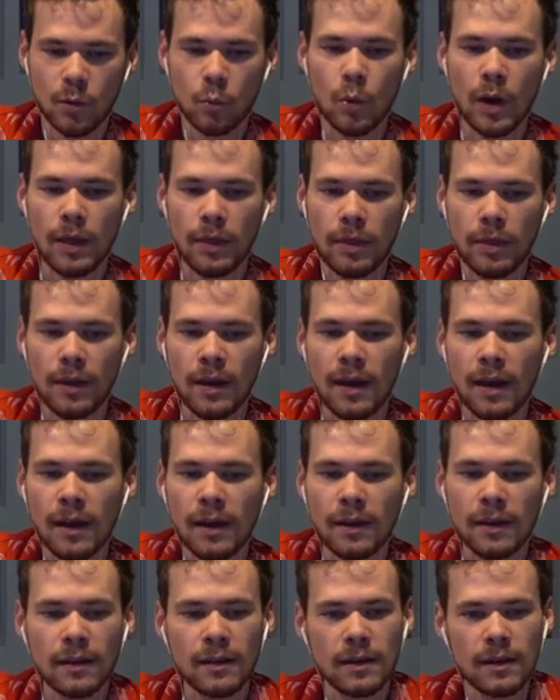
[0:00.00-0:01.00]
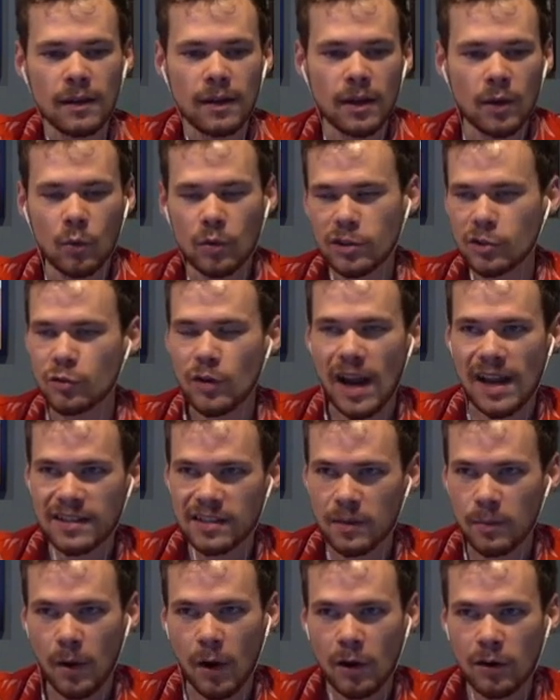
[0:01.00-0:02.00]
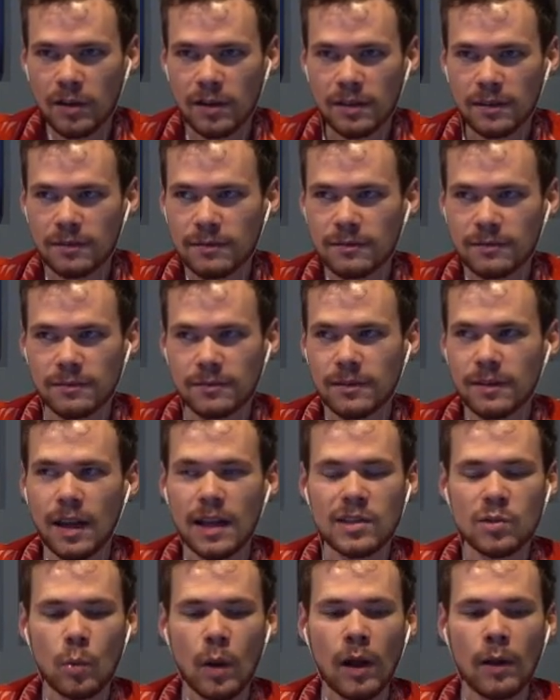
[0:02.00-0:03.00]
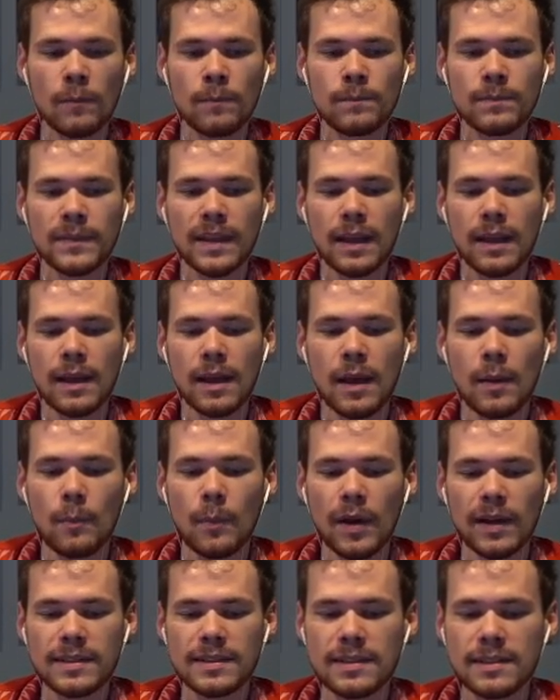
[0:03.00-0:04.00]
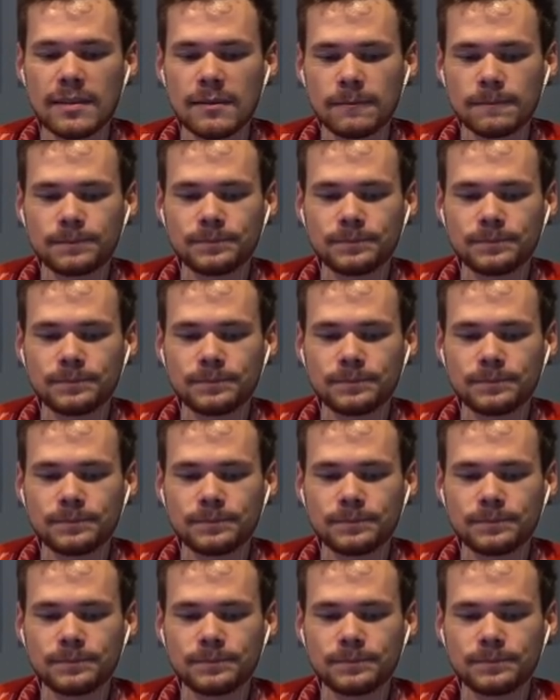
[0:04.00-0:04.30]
with, uh, with Jurassic Park as well. But